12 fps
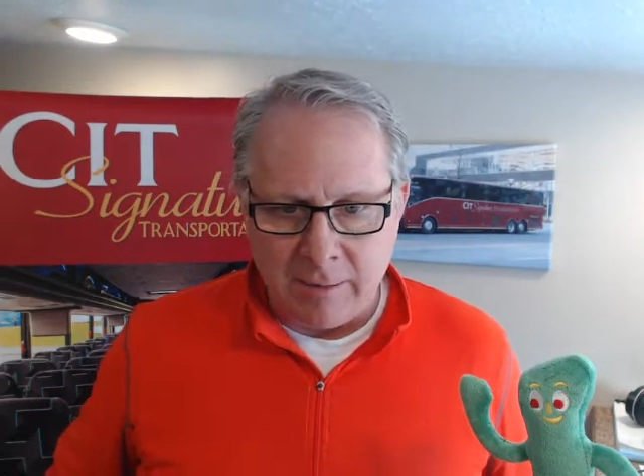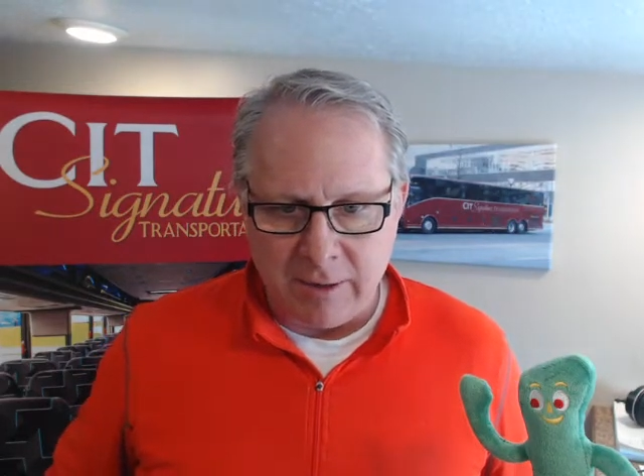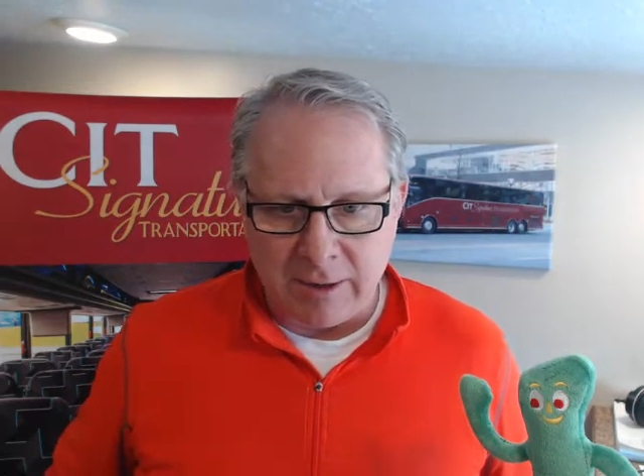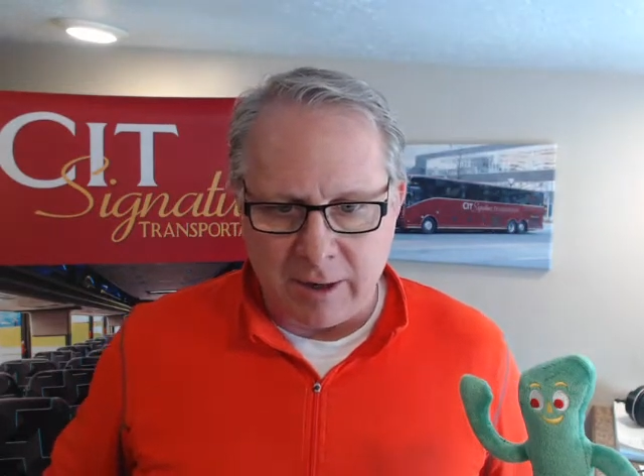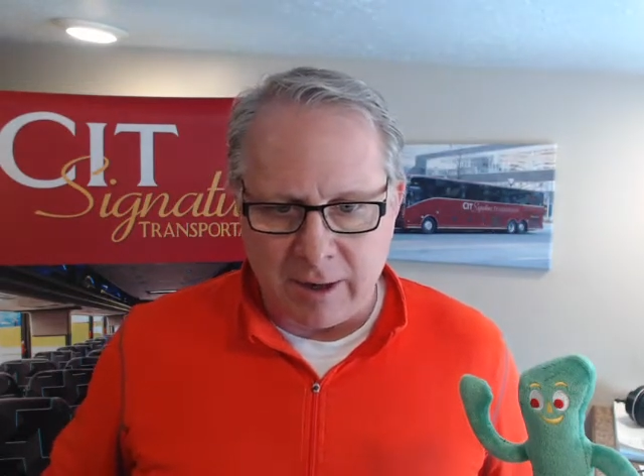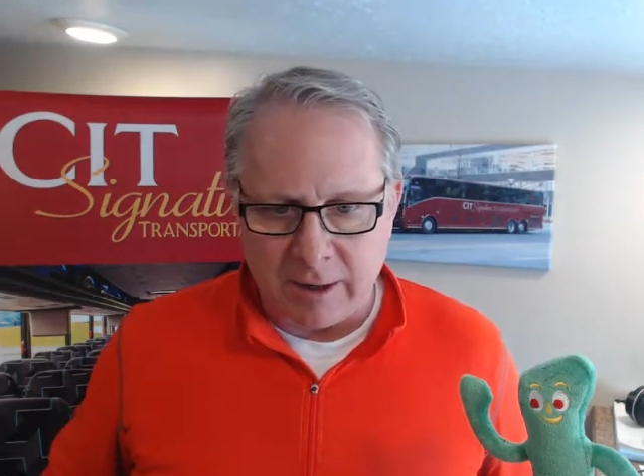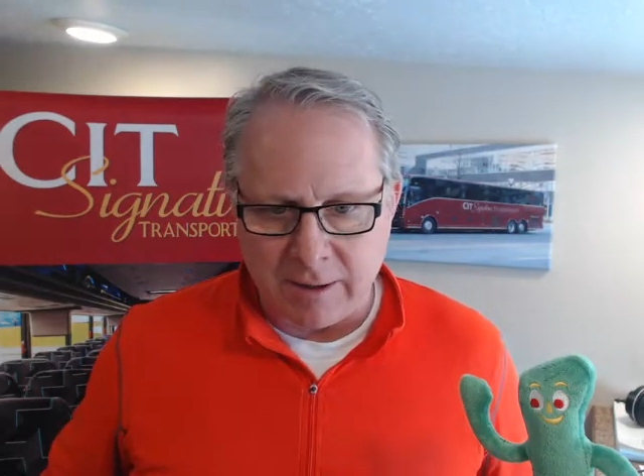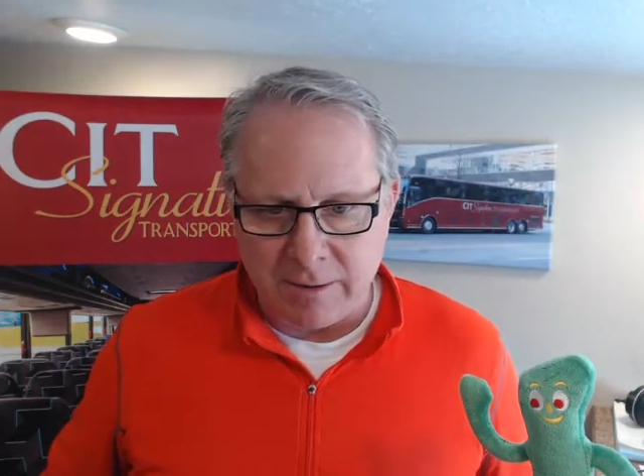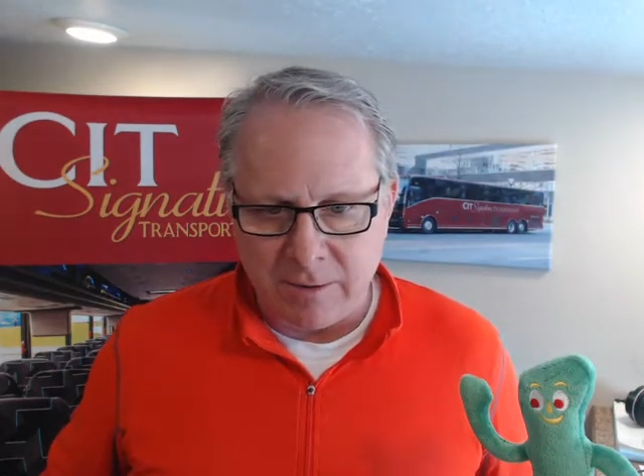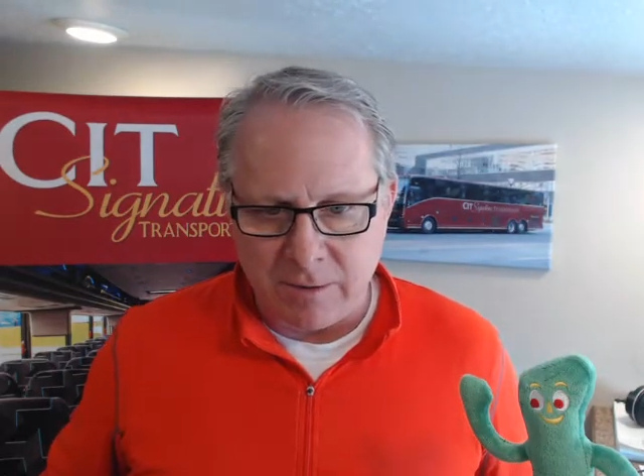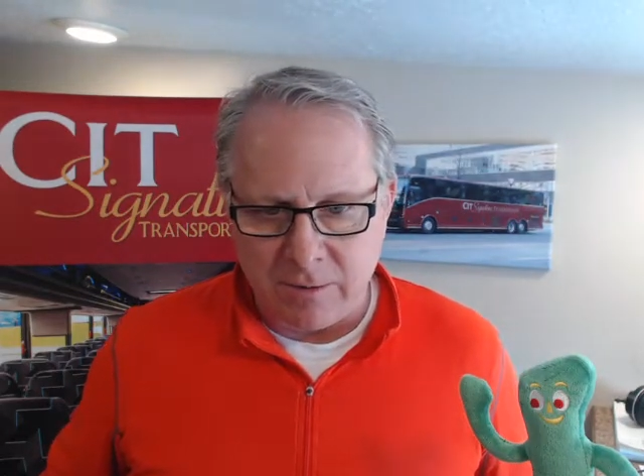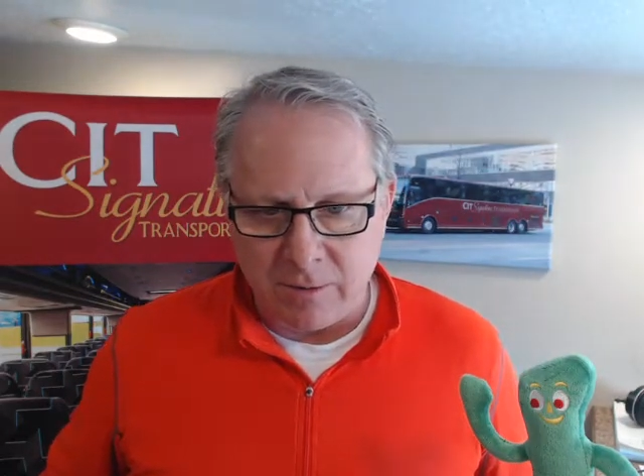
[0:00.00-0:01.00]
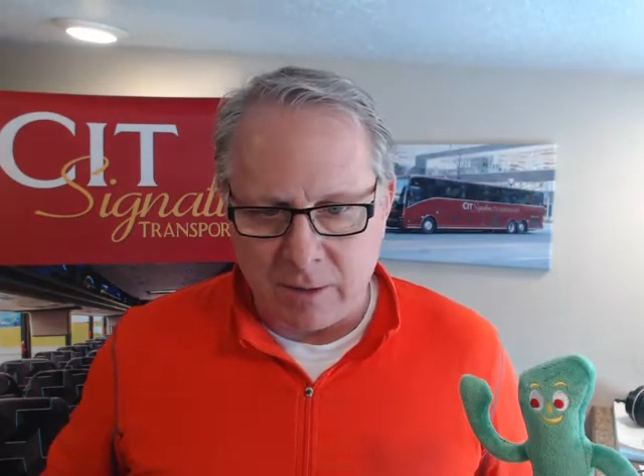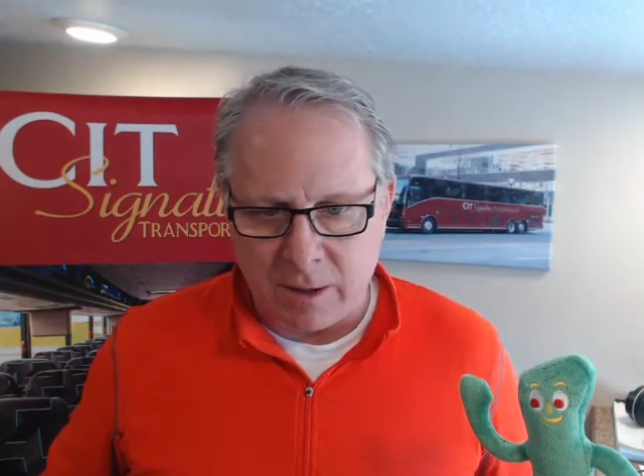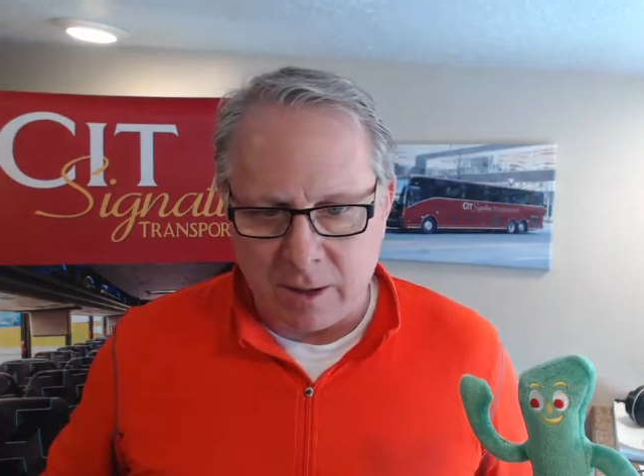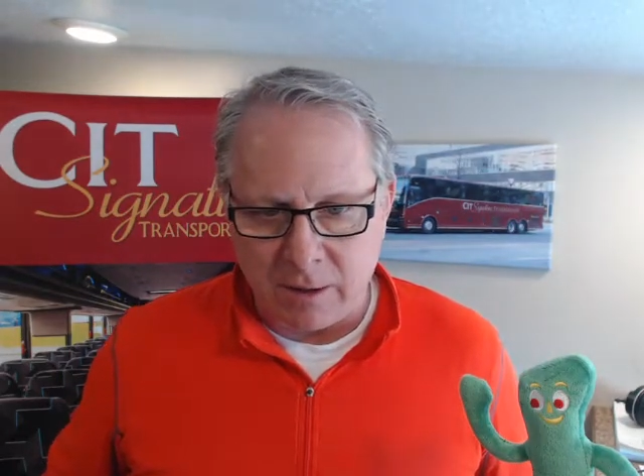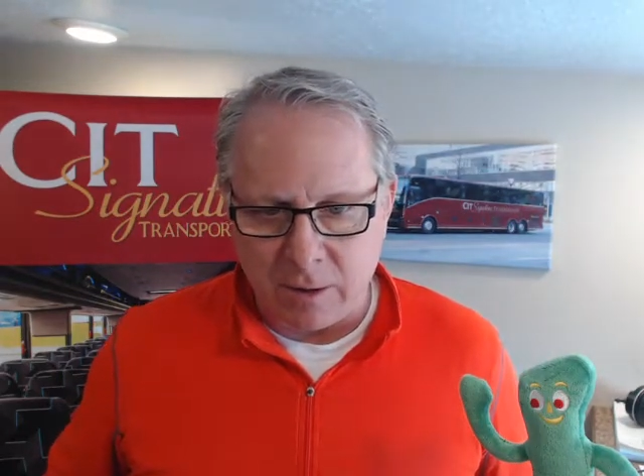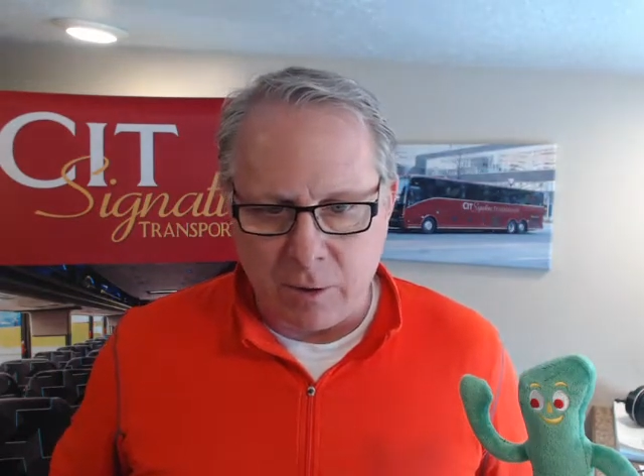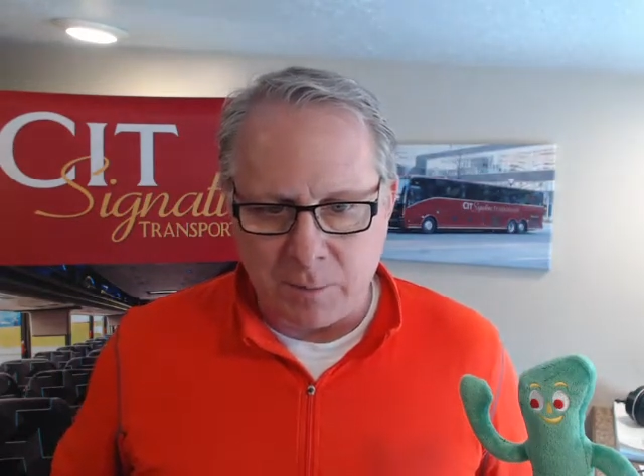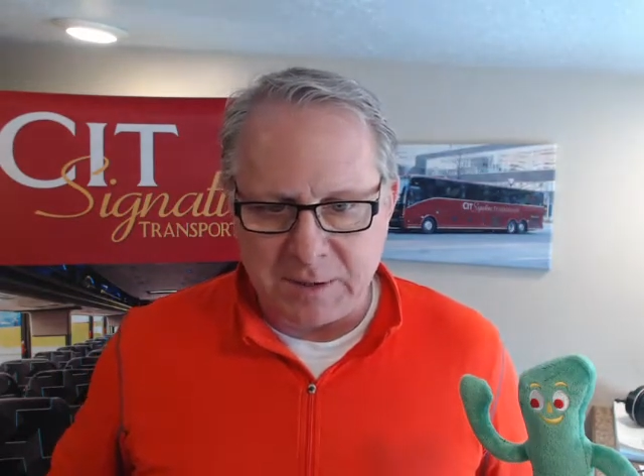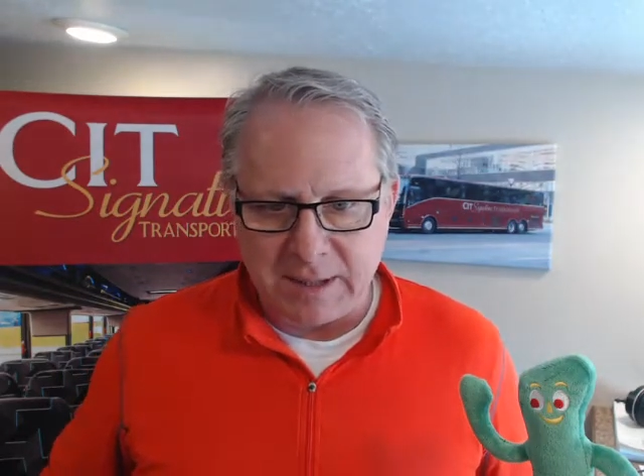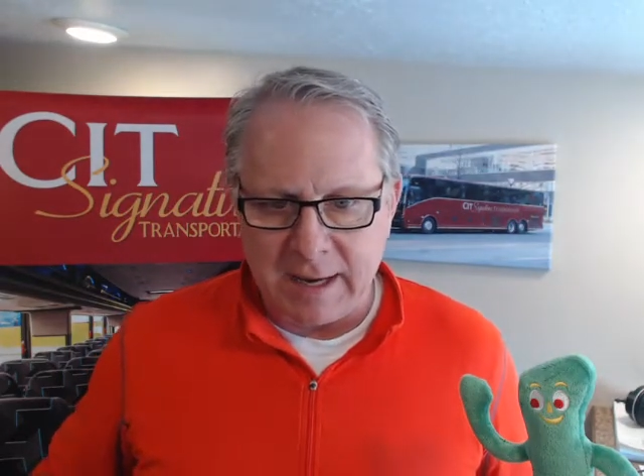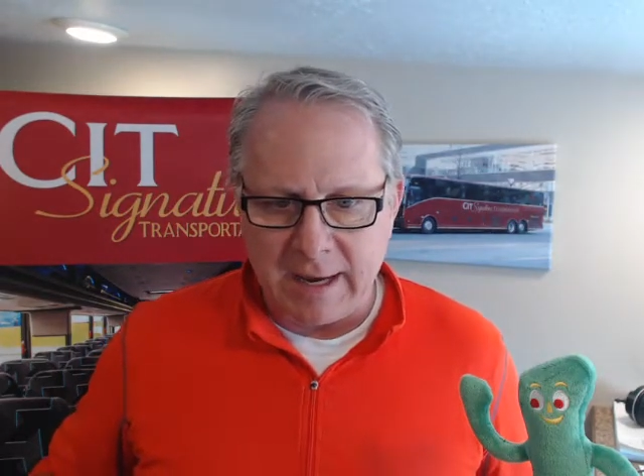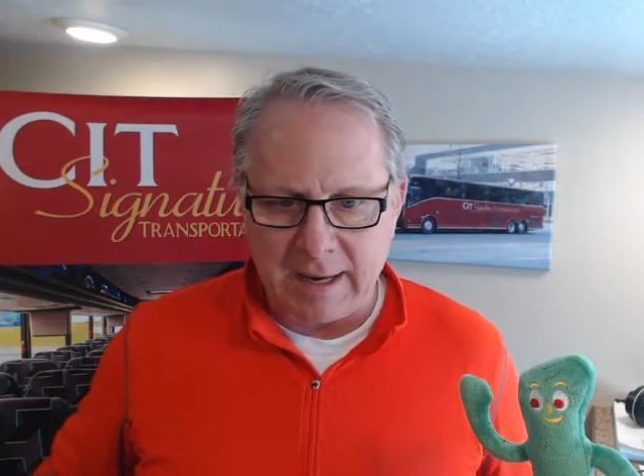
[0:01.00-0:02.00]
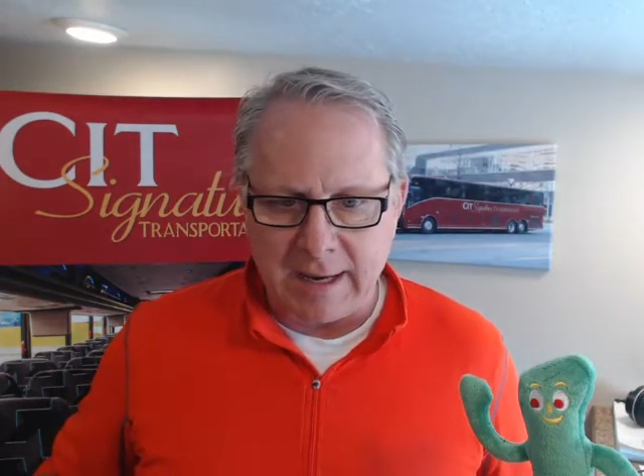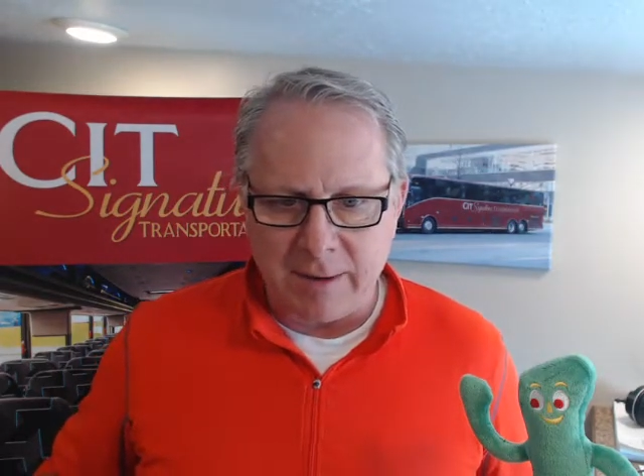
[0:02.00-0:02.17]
We talked to Loebsack,